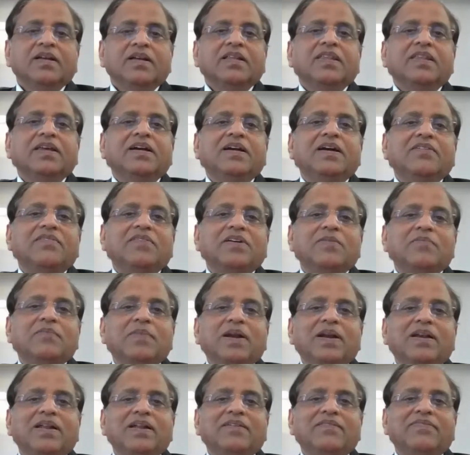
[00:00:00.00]
the
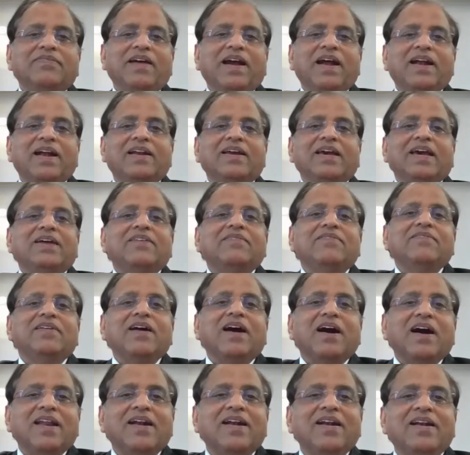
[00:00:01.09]
government, in fact, gave
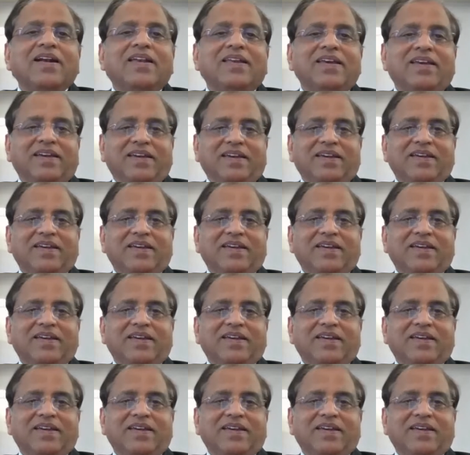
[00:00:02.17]
guarantee